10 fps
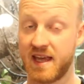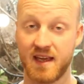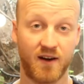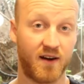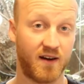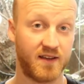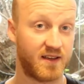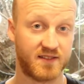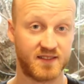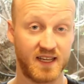they are
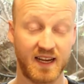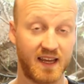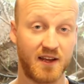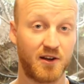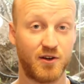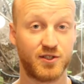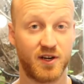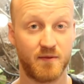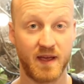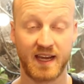just sitting in the
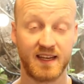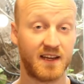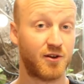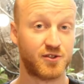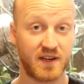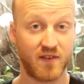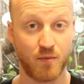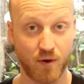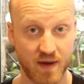enclosure, making the enclosure even more